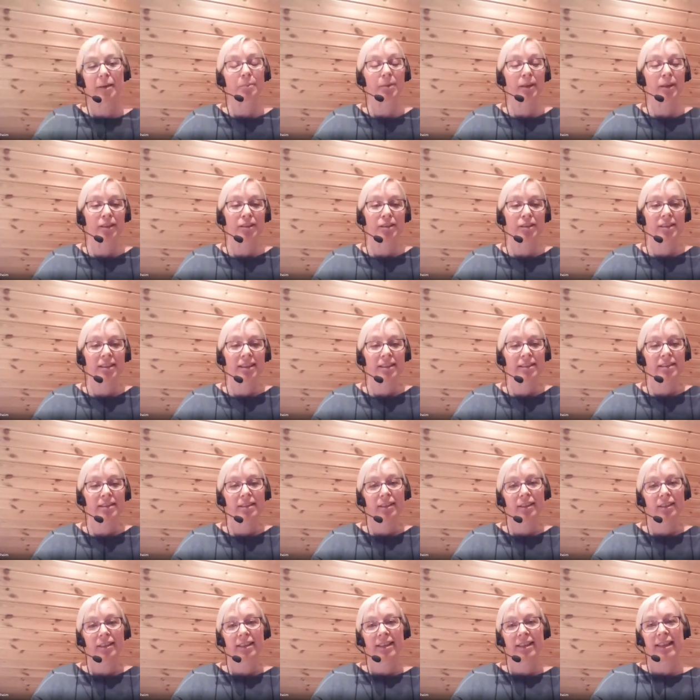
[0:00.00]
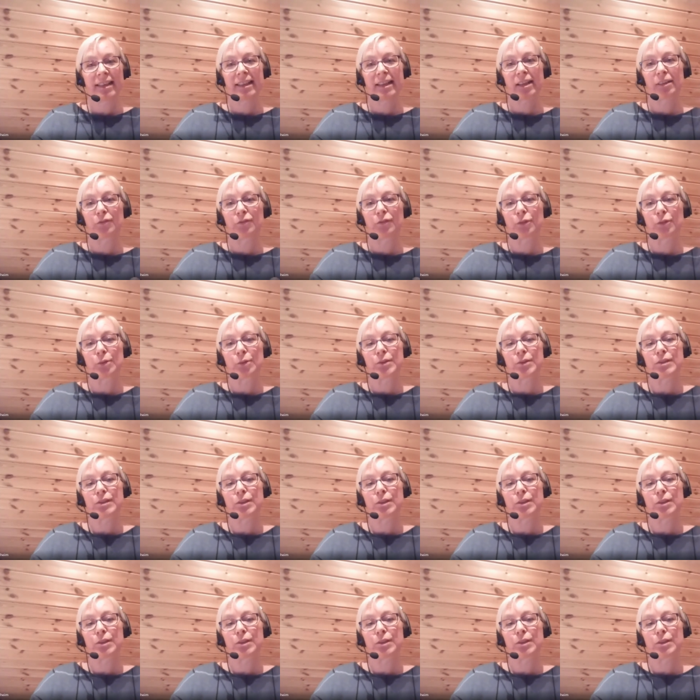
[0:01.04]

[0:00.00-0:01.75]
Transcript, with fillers: PhD study and I'll focus